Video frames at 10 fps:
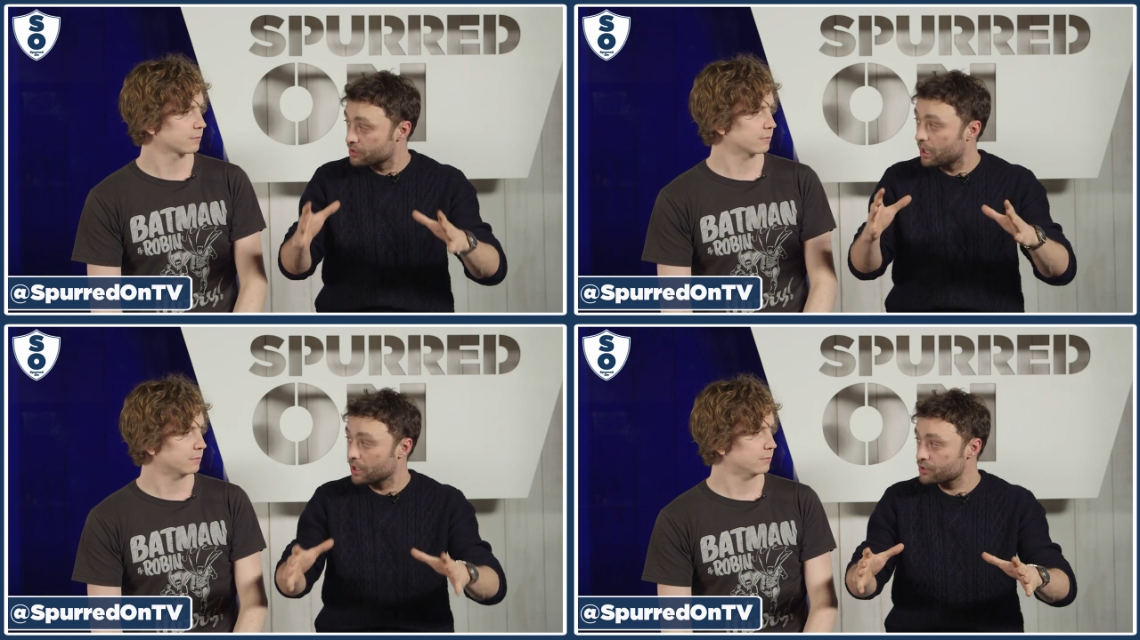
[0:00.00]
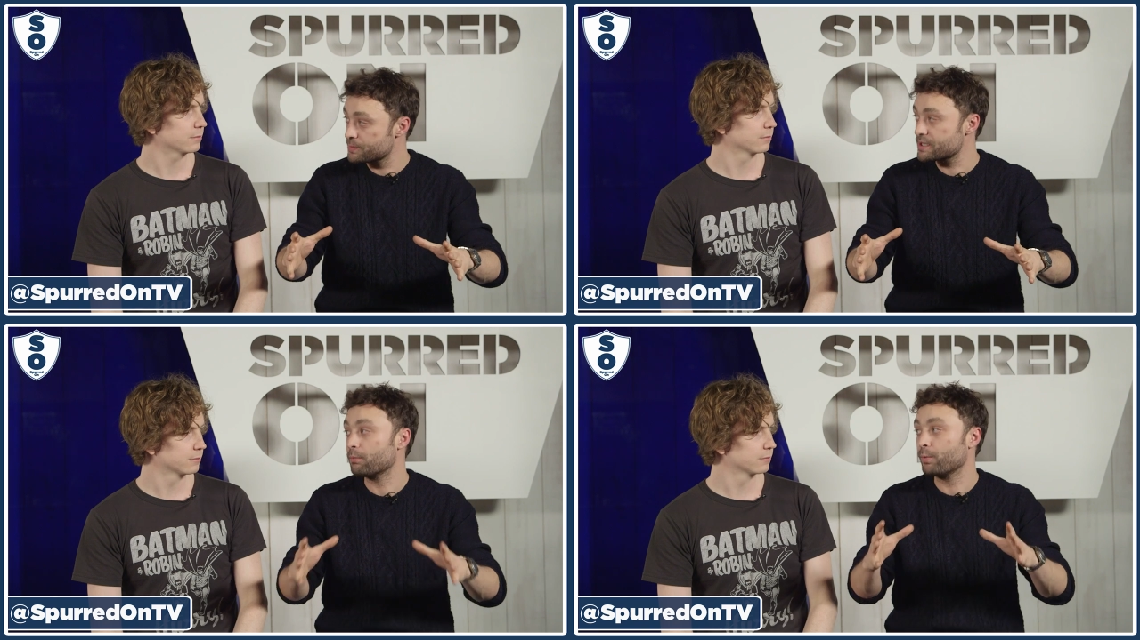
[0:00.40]

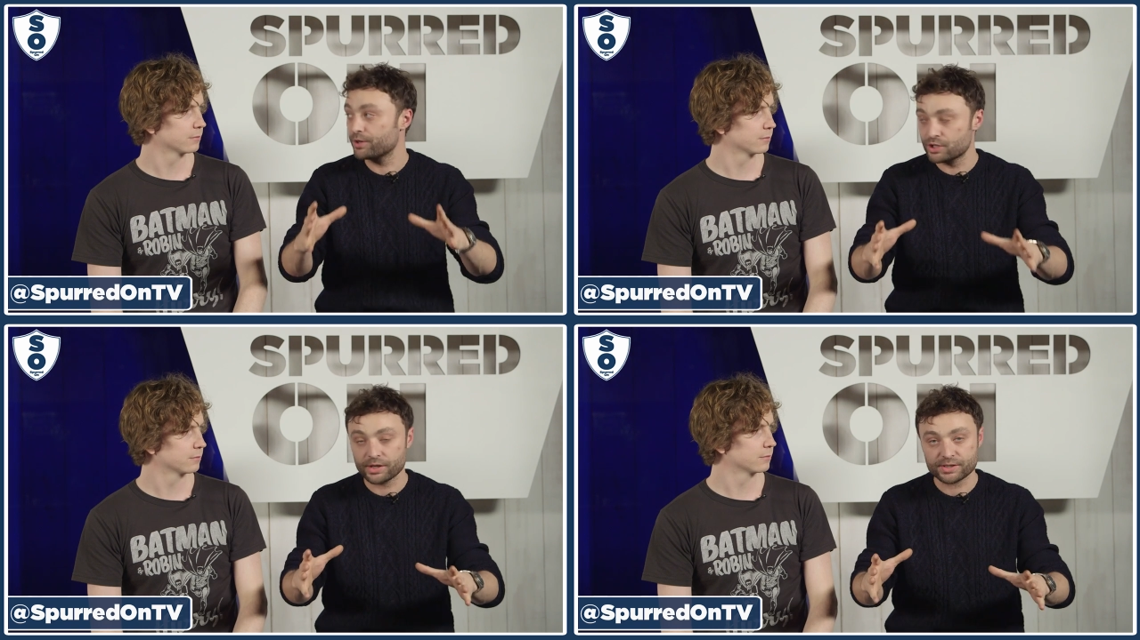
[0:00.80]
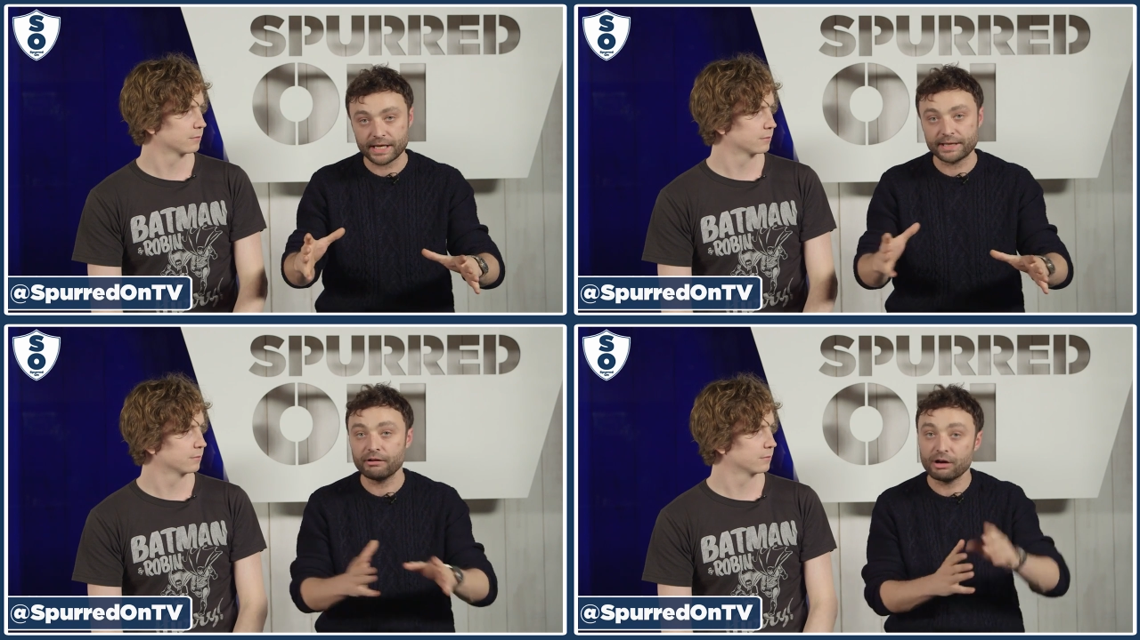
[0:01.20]
Speaker 1: 100% with
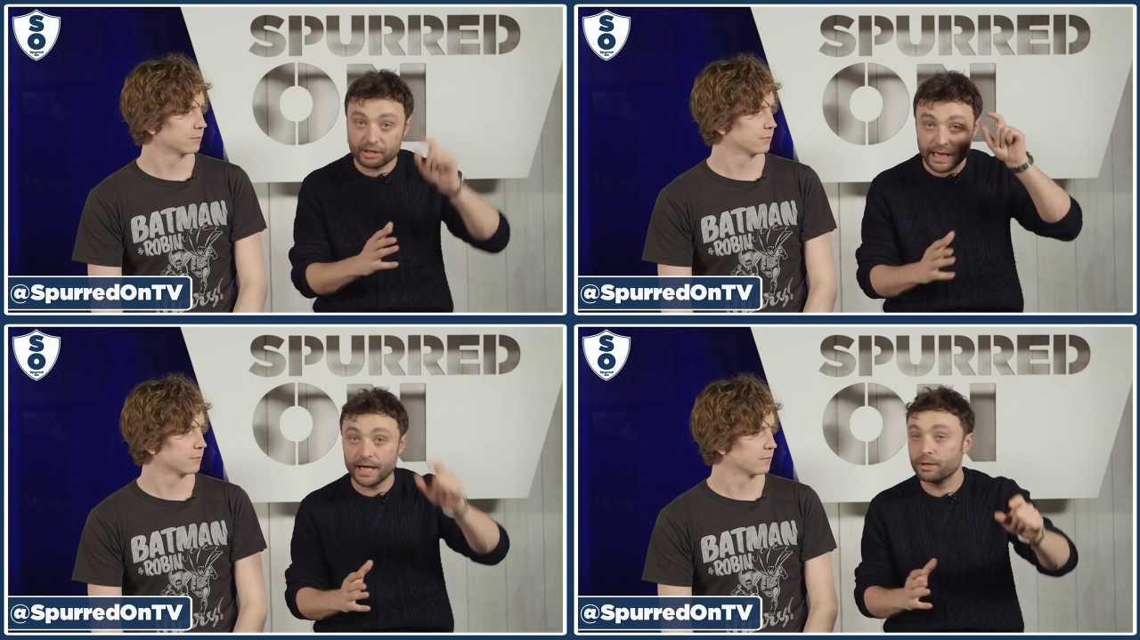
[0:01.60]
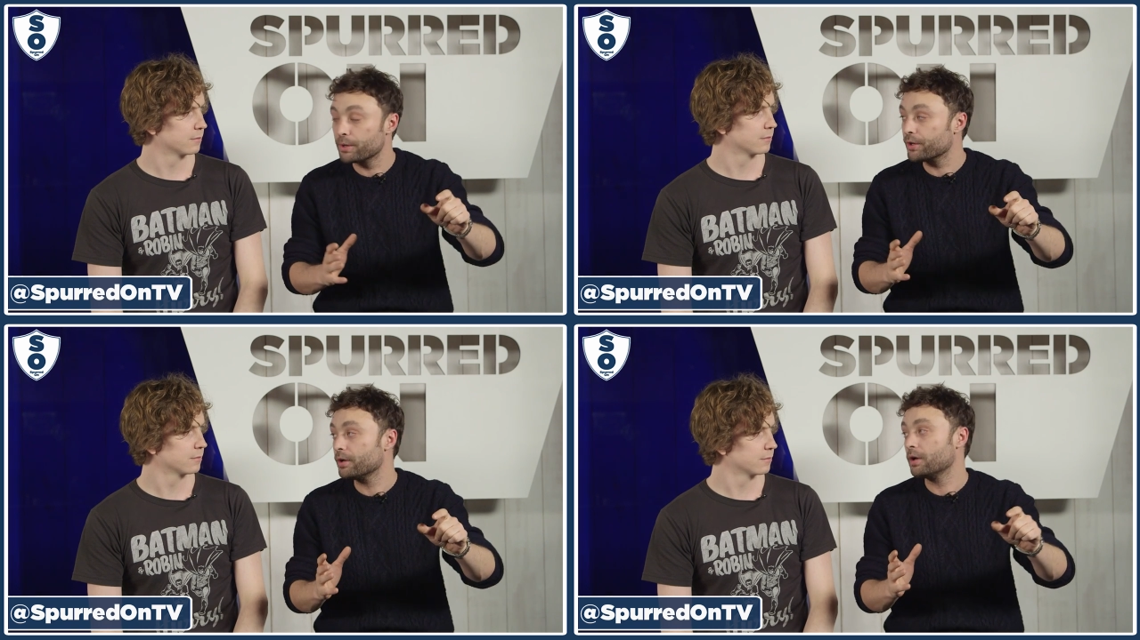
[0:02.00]
Jose. There are an element.